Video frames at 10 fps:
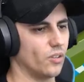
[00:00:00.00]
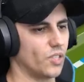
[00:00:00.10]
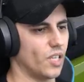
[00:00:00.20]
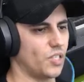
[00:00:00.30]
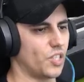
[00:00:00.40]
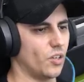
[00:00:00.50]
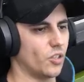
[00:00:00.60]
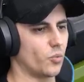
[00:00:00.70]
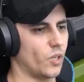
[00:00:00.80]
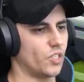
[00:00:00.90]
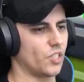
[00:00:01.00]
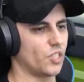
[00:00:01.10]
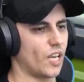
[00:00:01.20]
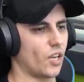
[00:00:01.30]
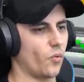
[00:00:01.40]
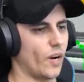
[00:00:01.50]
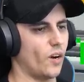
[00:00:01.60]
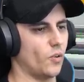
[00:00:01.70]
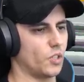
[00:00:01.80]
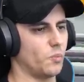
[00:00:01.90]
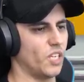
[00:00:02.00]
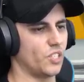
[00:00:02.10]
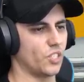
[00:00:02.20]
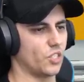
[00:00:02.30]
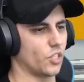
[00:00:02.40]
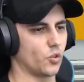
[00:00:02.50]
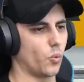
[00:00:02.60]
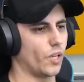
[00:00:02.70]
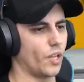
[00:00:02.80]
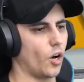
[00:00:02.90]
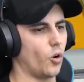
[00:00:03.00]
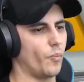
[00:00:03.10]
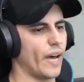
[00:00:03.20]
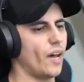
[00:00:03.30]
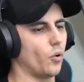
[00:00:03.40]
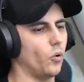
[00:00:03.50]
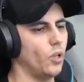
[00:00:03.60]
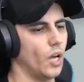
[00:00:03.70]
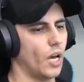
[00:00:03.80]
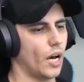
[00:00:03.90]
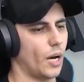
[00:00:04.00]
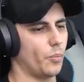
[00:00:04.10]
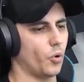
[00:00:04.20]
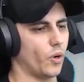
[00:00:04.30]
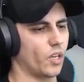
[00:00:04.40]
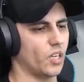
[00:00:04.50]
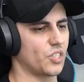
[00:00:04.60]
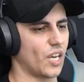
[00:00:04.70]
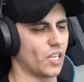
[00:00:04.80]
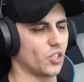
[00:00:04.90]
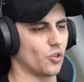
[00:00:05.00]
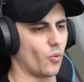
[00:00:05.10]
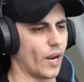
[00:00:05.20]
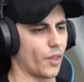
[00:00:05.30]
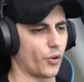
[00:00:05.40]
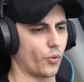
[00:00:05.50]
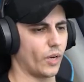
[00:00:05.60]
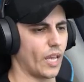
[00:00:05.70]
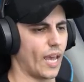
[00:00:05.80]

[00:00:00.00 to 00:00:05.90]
T-Series wins the second round, which means he's just won the whole battle. But we're going to take it to round three